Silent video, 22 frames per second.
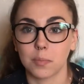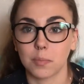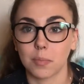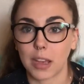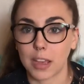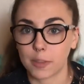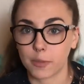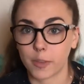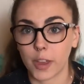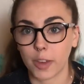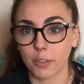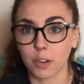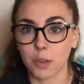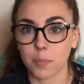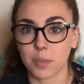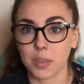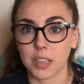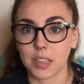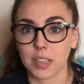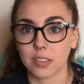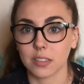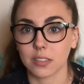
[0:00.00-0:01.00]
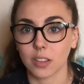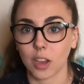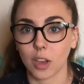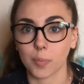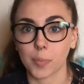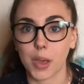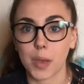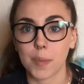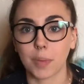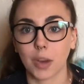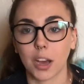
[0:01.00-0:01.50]
my favorite piece
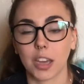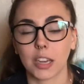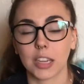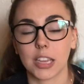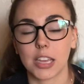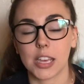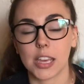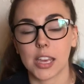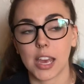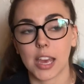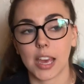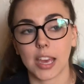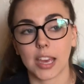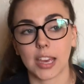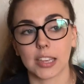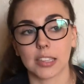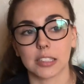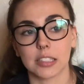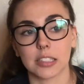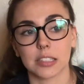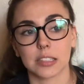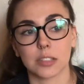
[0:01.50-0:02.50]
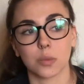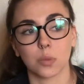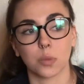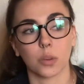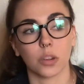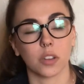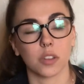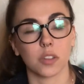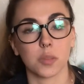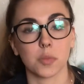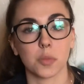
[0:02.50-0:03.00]
on my body, and it's
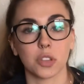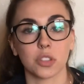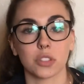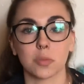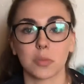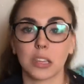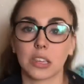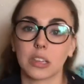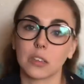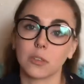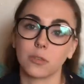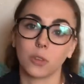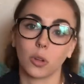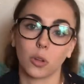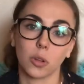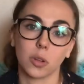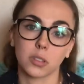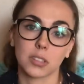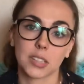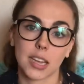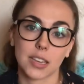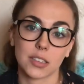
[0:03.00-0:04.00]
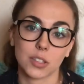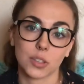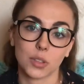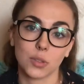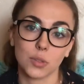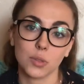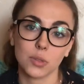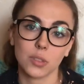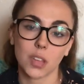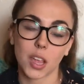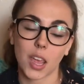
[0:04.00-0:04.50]
one of the most meaningful
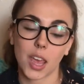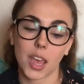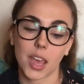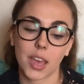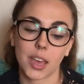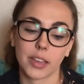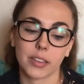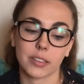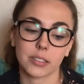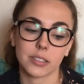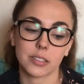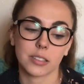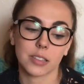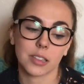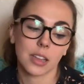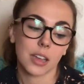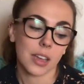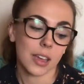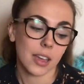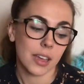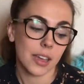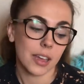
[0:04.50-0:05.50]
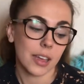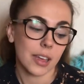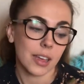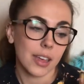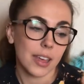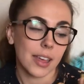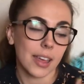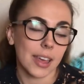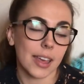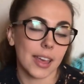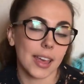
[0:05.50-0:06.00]
tattoos, and
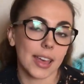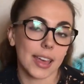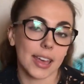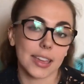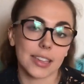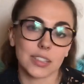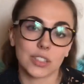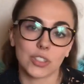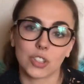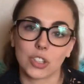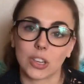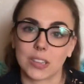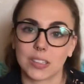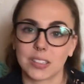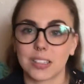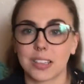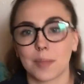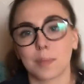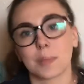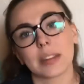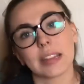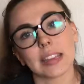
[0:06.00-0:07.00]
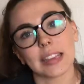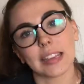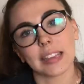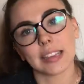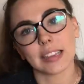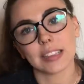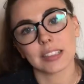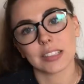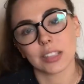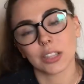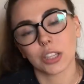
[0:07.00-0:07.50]
it's just
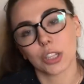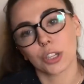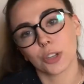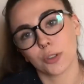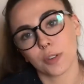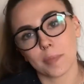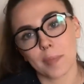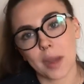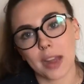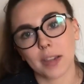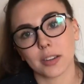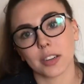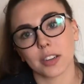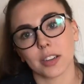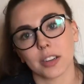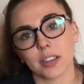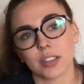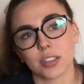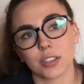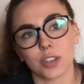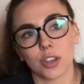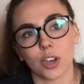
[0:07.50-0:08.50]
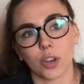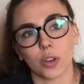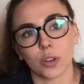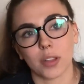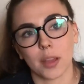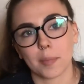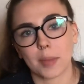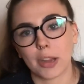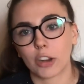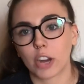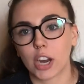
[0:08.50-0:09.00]
something, it's a little reminder to know
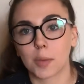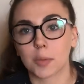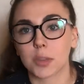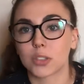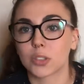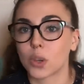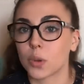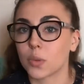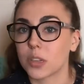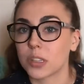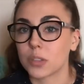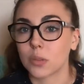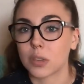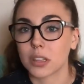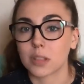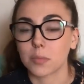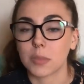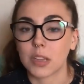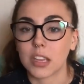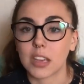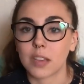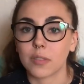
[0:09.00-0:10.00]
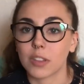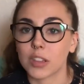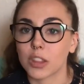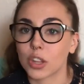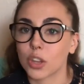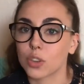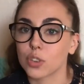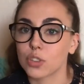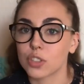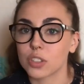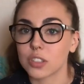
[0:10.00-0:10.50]
that my grandma's always with me even
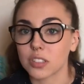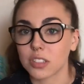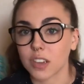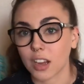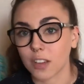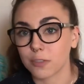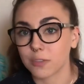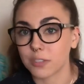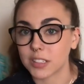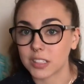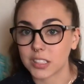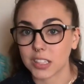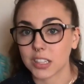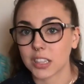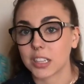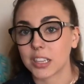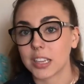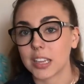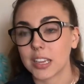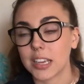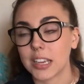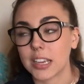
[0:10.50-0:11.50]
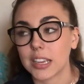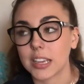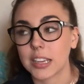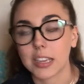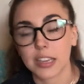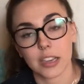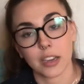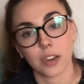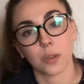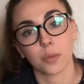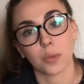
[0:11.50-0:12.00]
though she's not physically
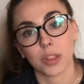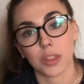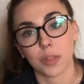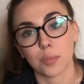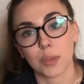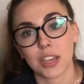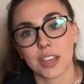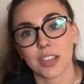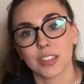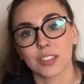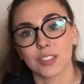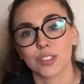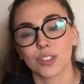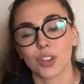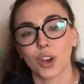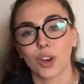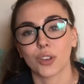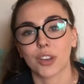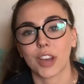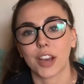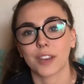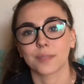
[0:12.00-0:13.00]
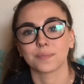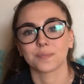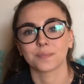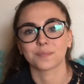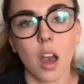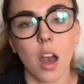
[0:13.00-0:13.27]
here with me. So yeah.